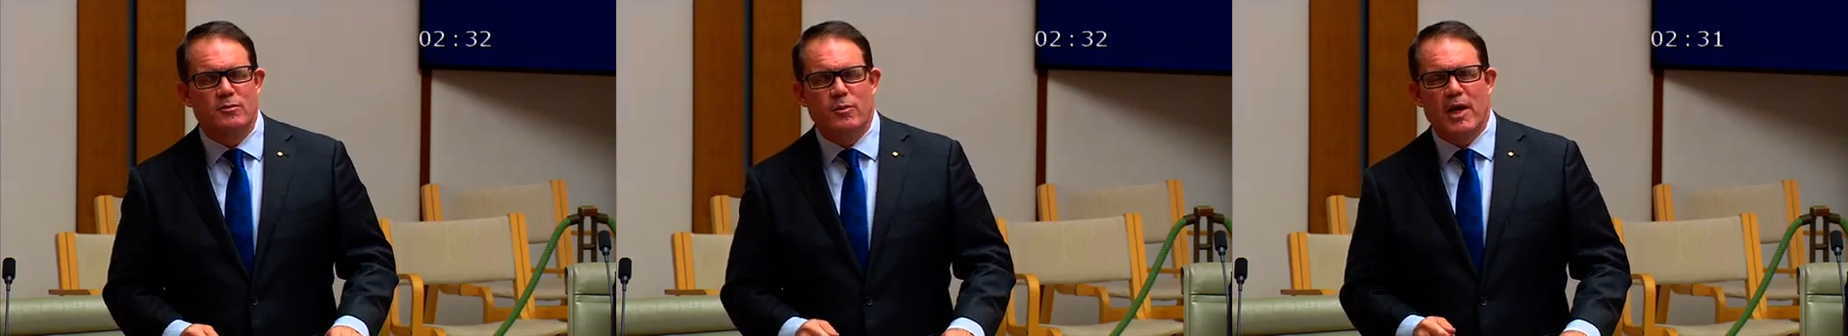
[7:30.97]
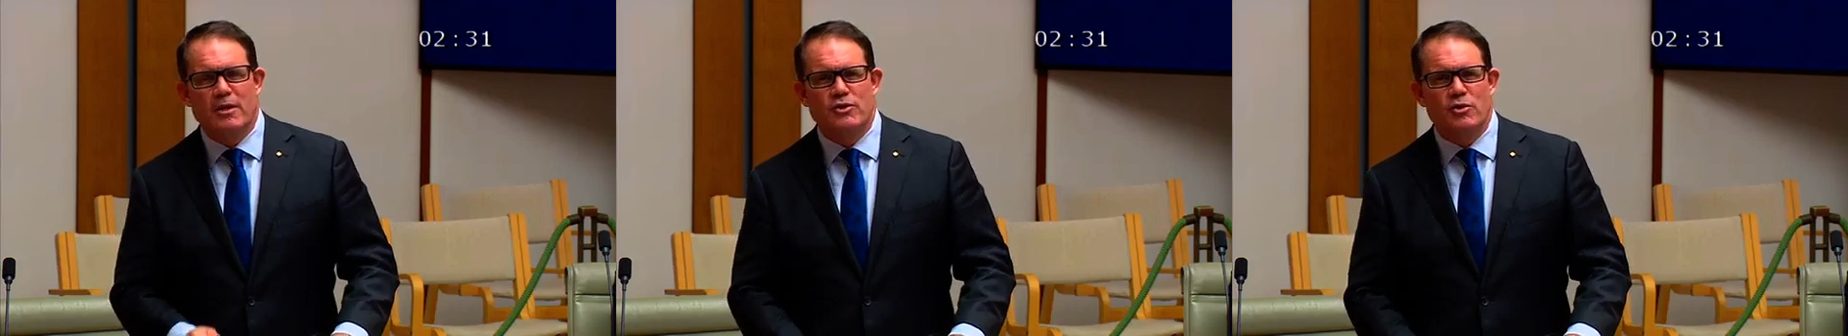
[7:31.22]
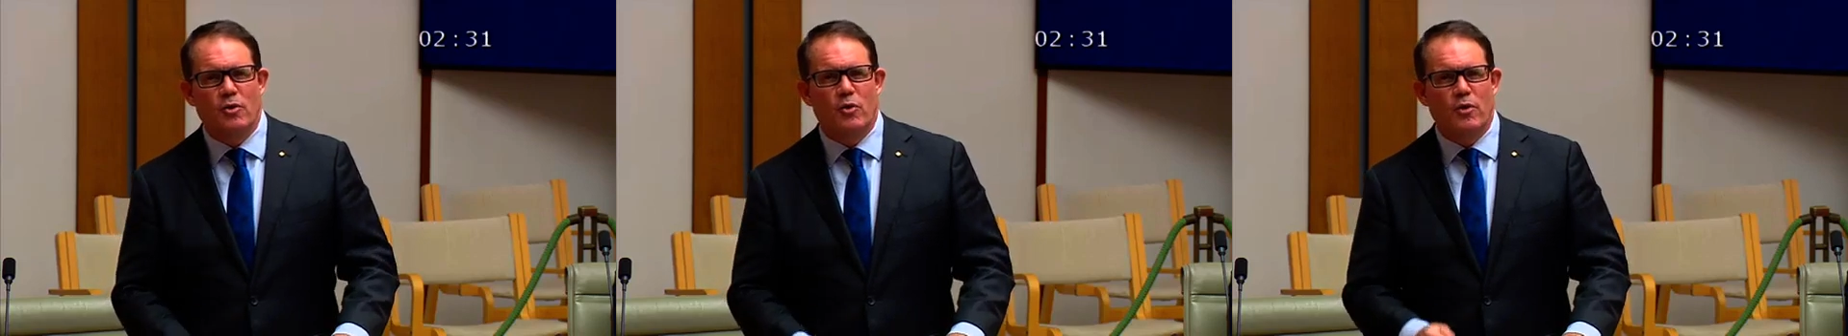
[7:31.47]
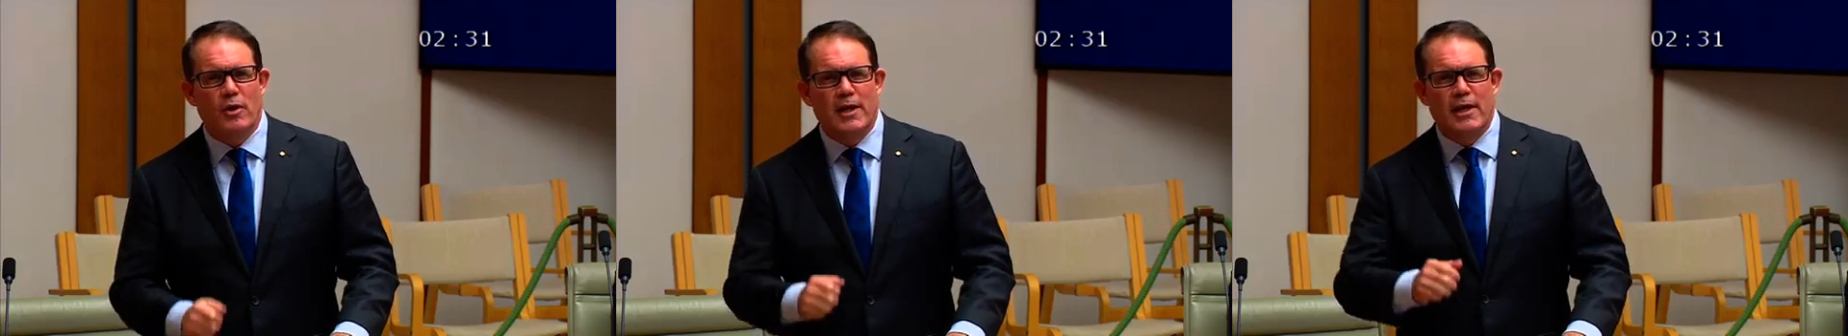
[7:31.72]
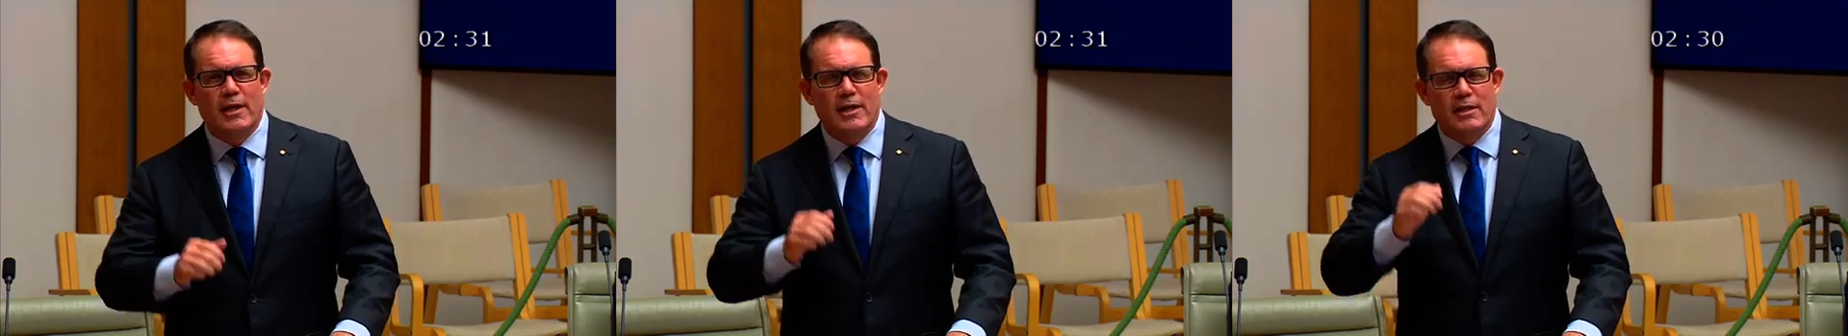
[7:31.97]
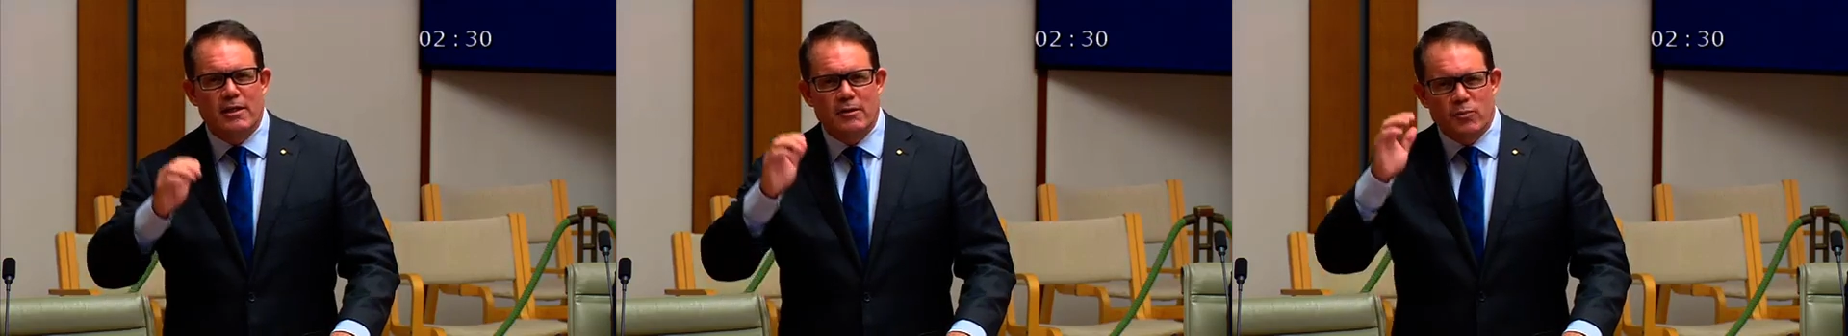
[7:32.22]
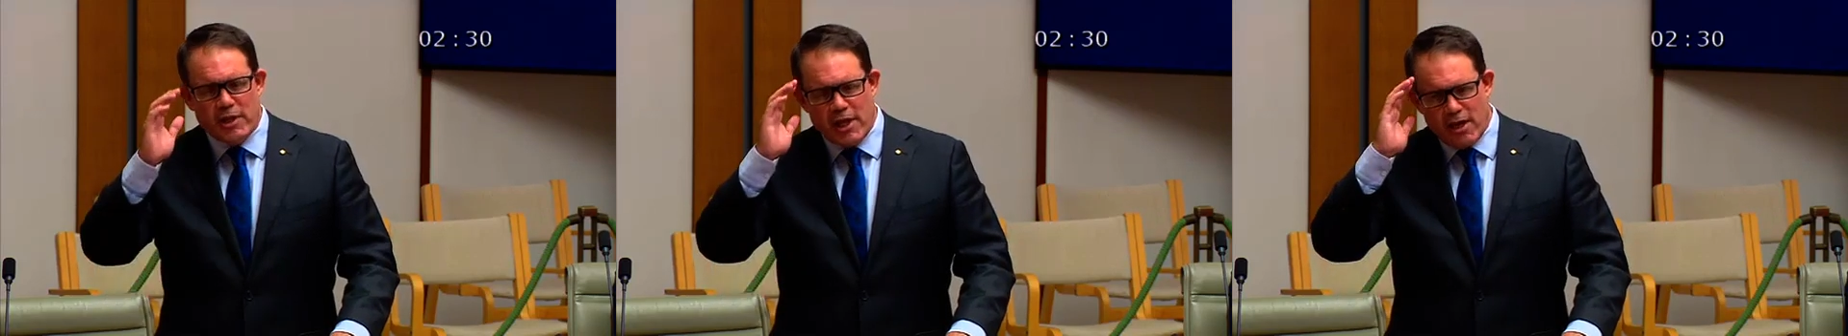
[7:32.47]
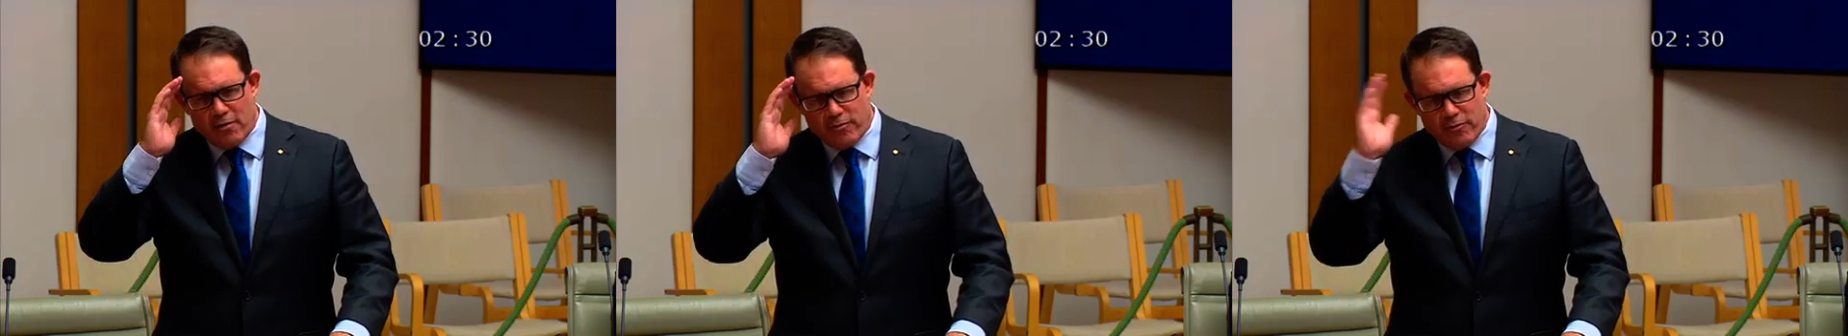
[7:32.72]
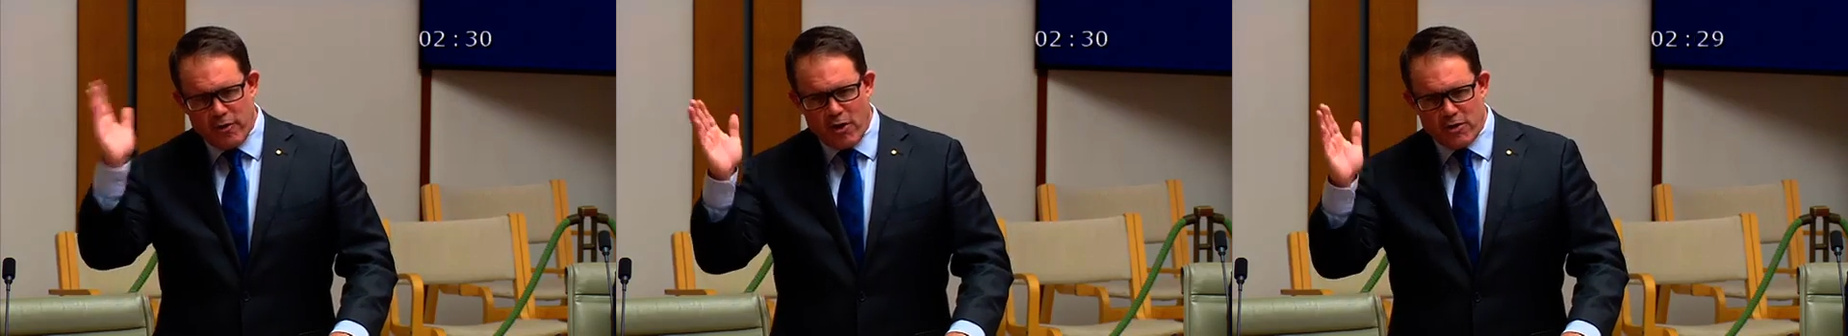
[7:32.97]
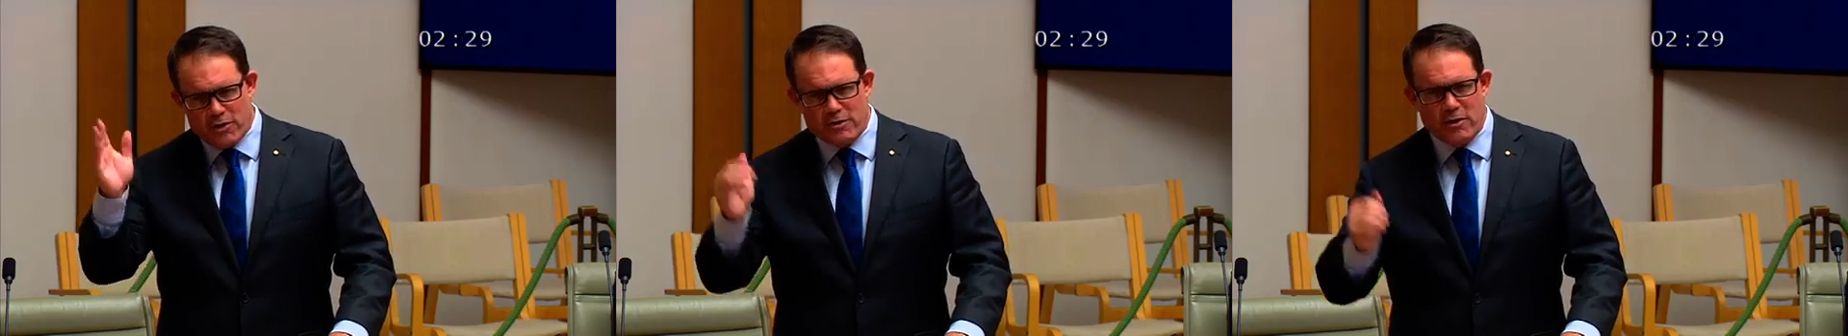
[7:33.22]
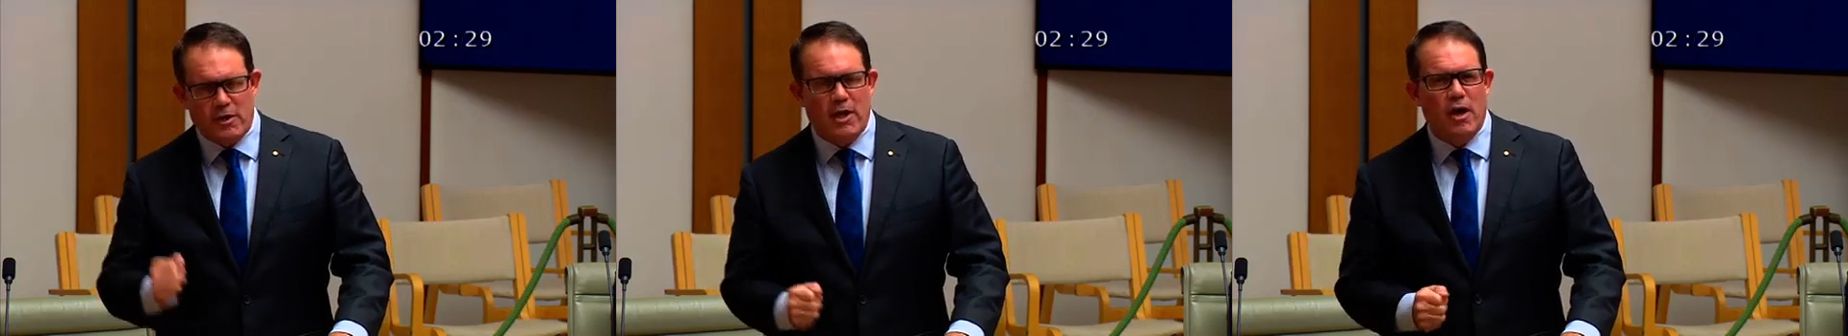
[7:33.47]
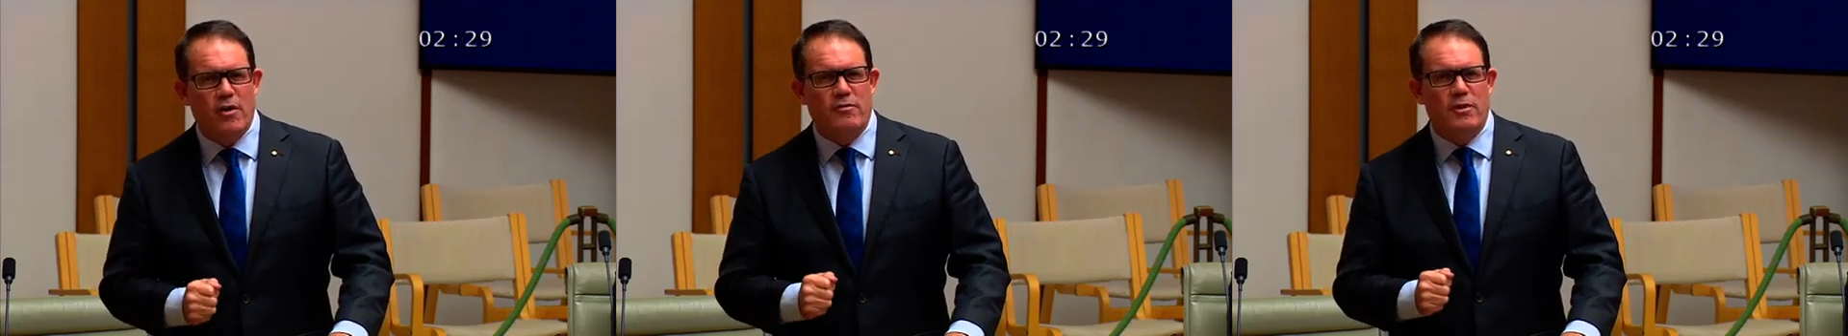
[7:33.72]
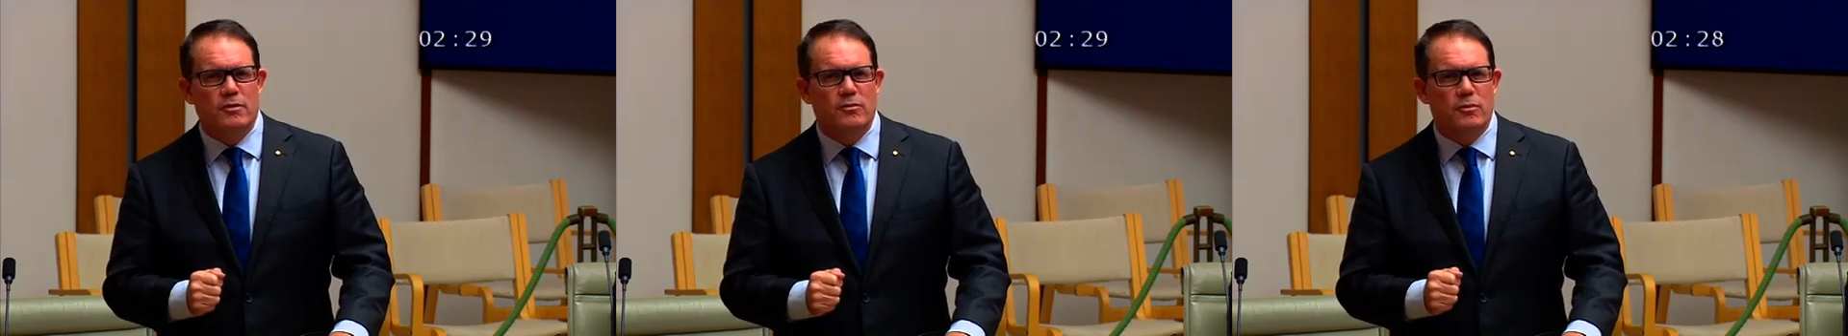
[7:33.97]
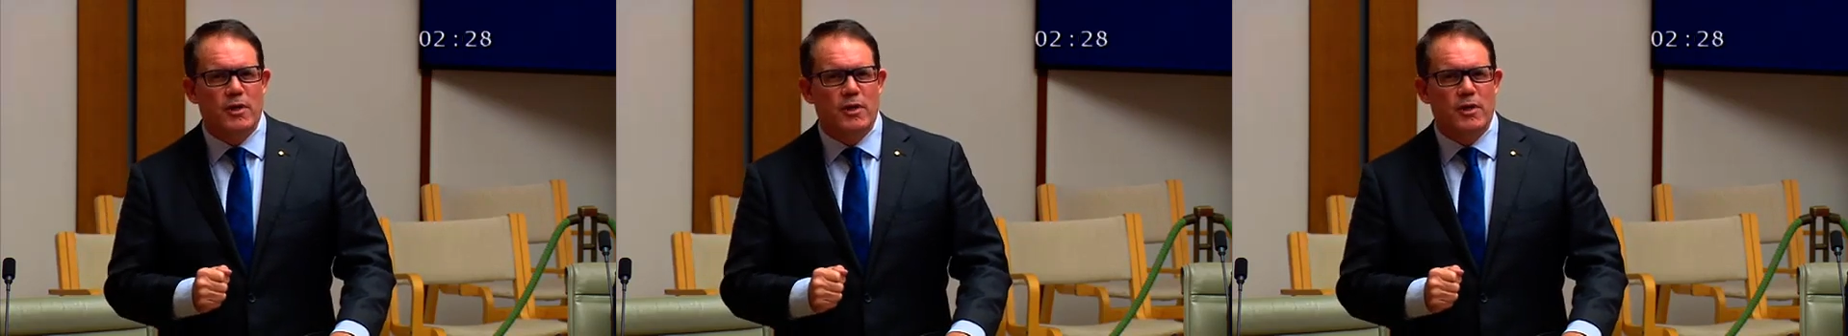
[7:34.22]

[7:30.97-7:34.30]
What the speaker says: Make sure that with our focus on COVID,